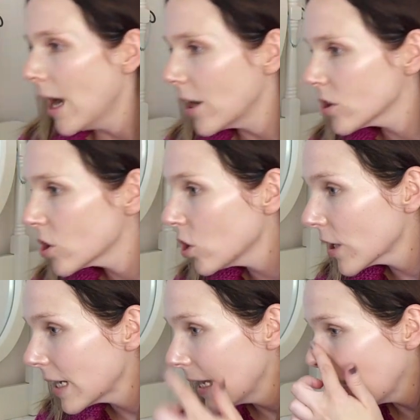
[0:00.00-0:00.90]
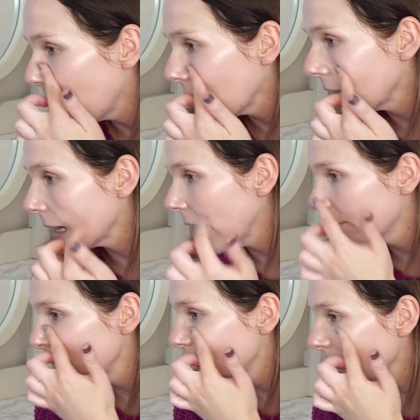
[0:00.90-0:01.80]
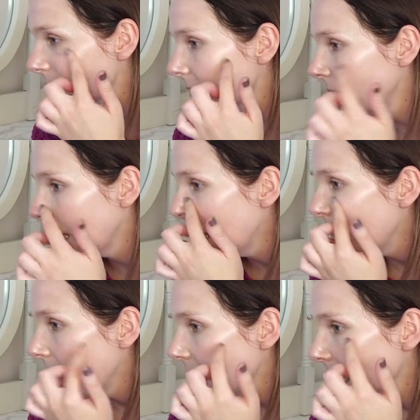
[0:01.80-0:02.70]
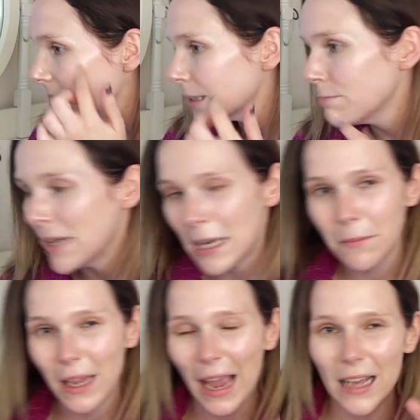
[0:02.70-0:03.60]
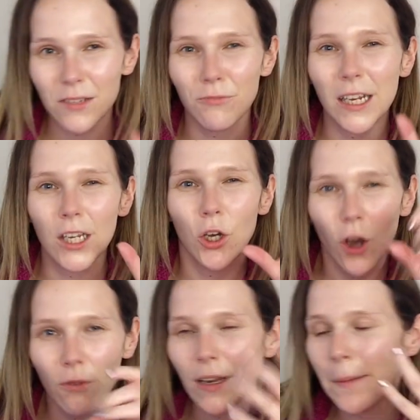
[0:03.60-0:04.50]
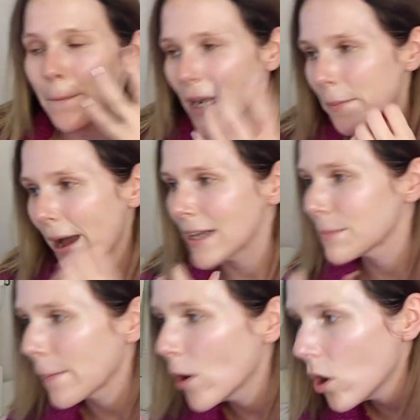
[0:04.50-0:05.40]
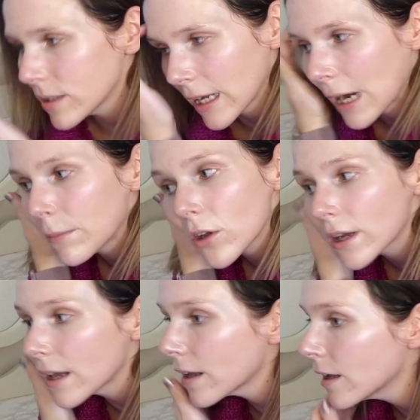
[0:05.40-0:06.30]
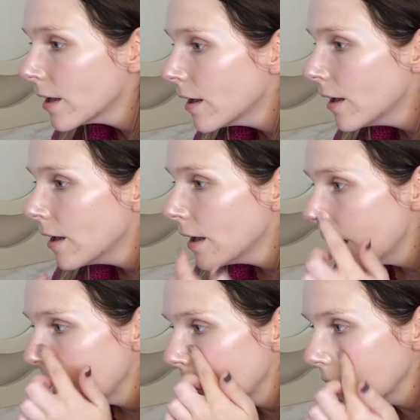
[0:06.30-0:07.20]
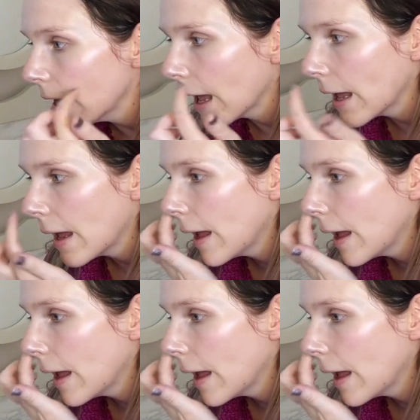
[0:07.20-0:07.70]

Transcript: And also looking here, like, I feel like it hasn't really overly minimised my pores. Like, I'm looking here.